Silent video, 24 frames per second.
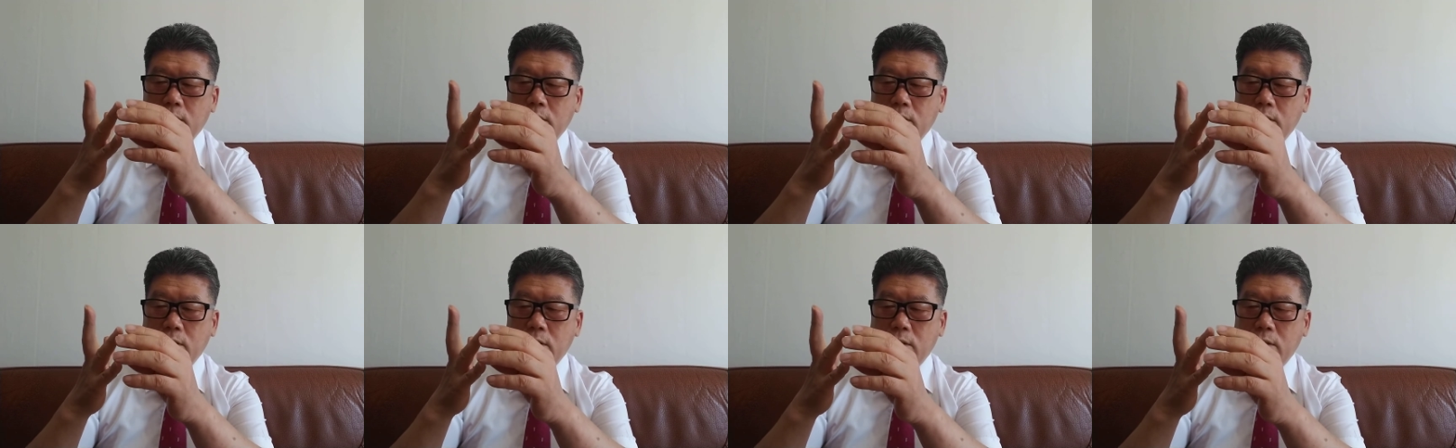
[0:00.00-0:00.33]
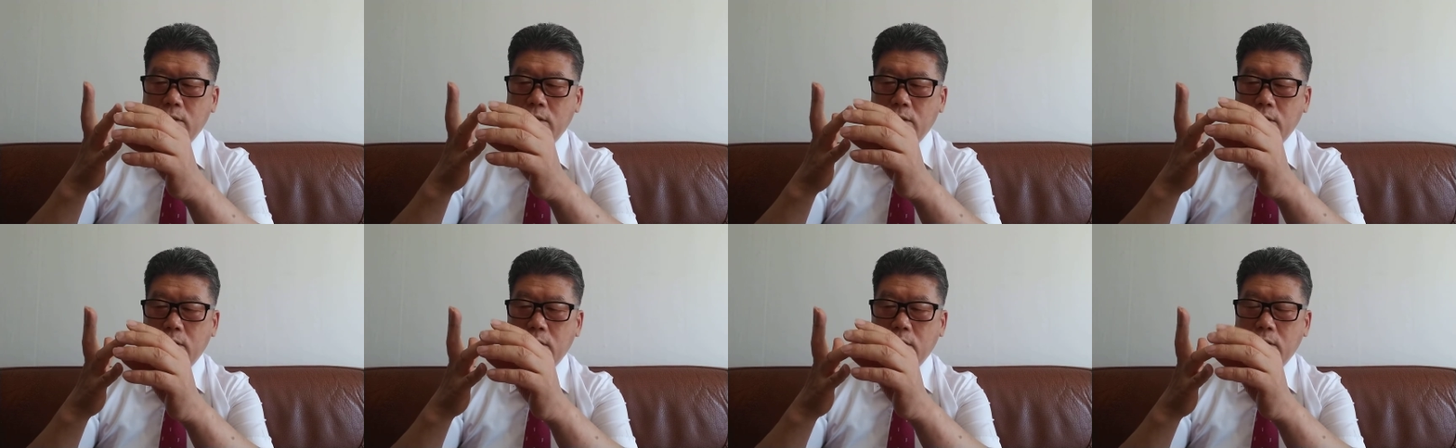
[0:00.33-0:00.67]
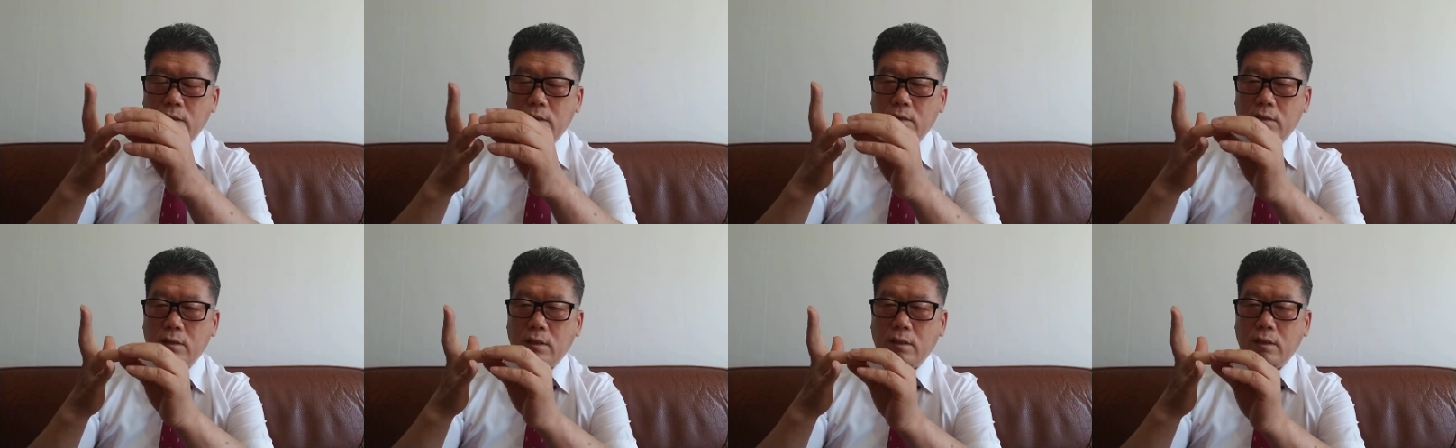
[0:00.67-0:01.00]
The
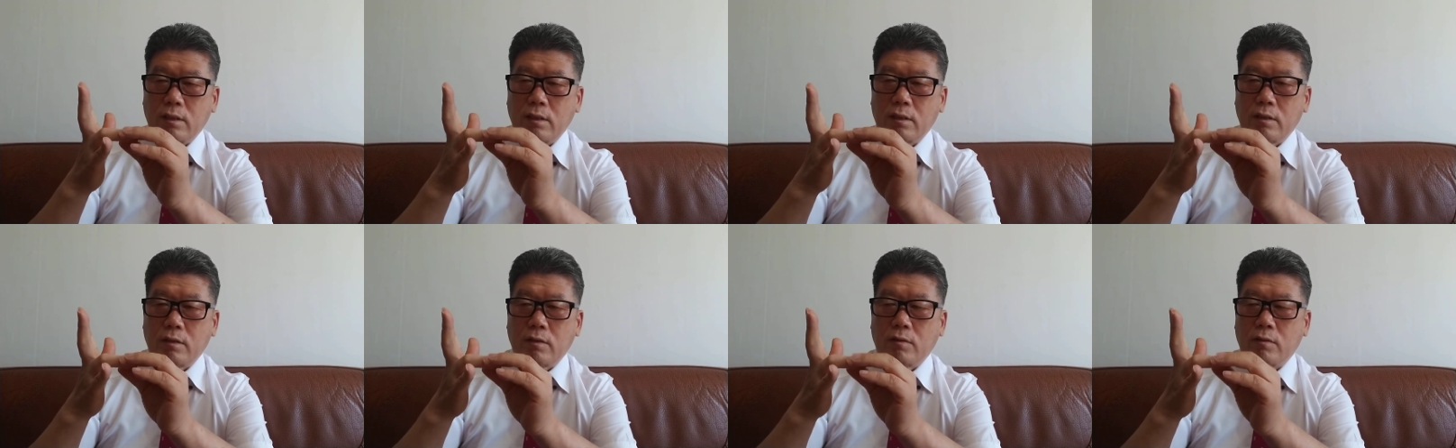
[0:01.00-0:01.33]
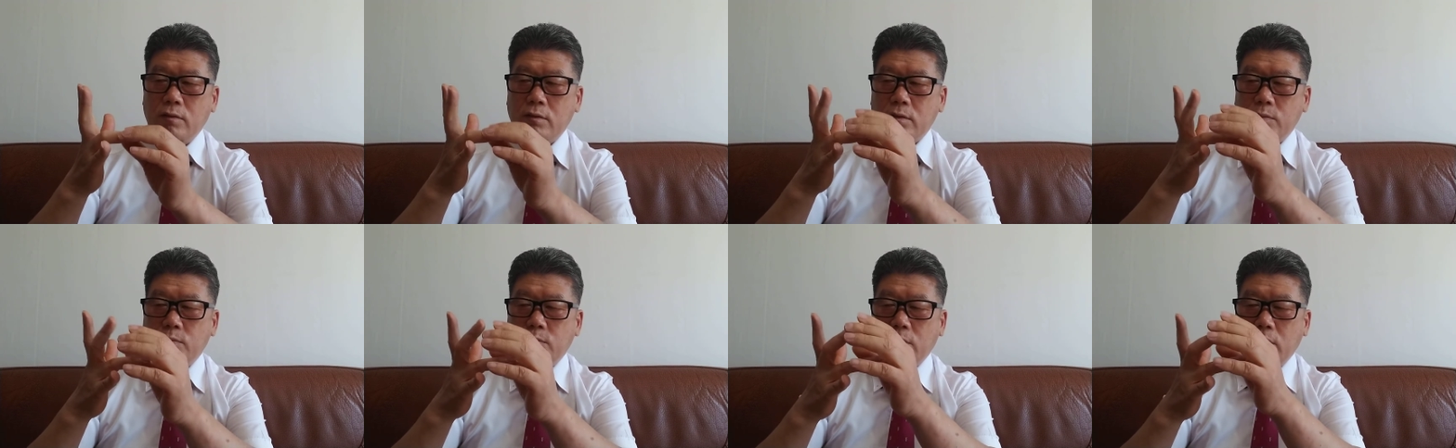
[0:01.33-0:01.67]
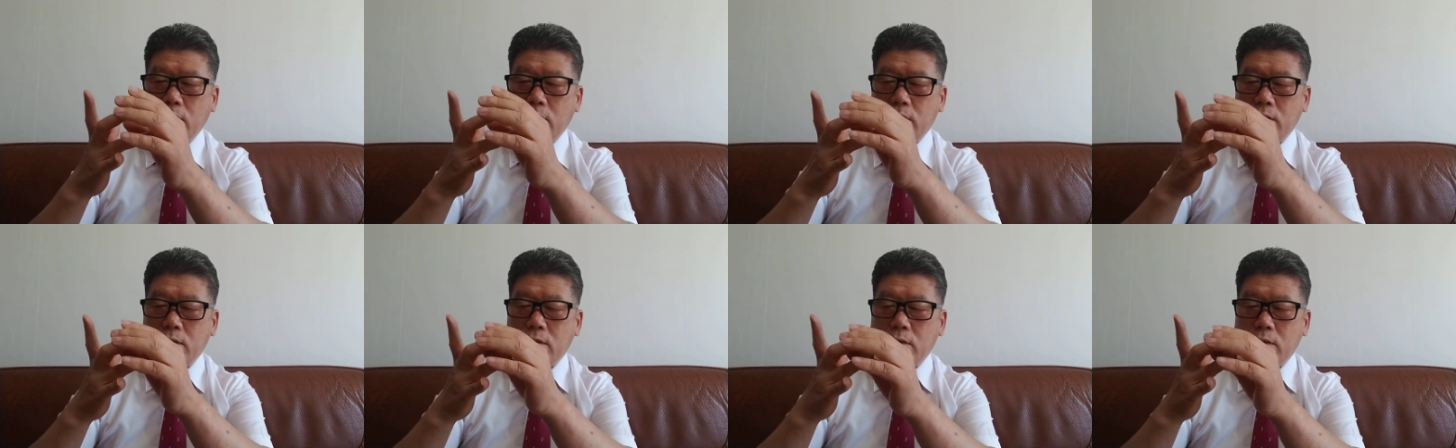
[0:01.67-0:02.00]
second lowest
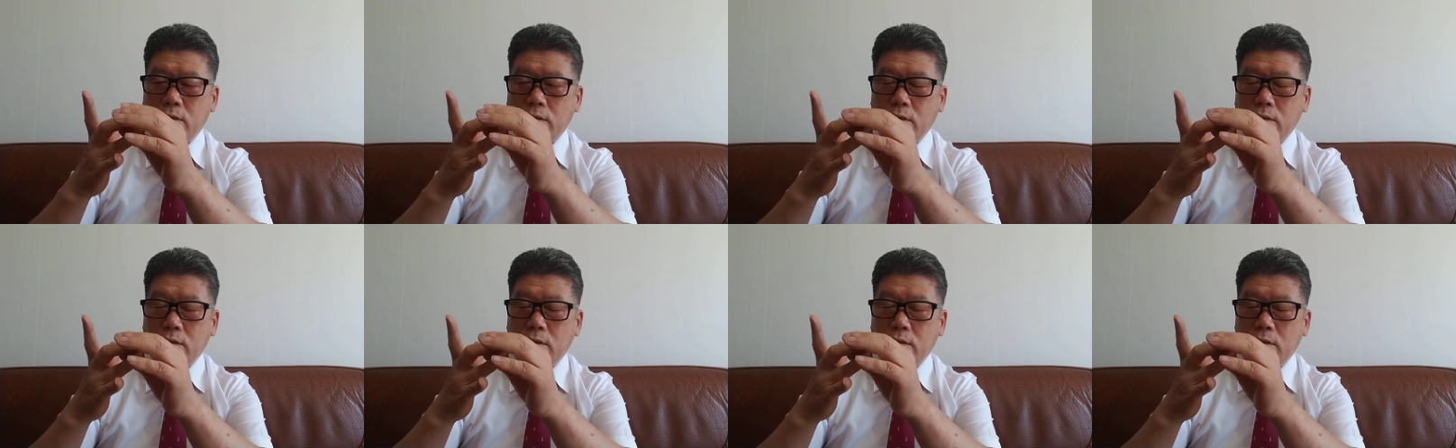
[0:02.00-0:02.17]
price,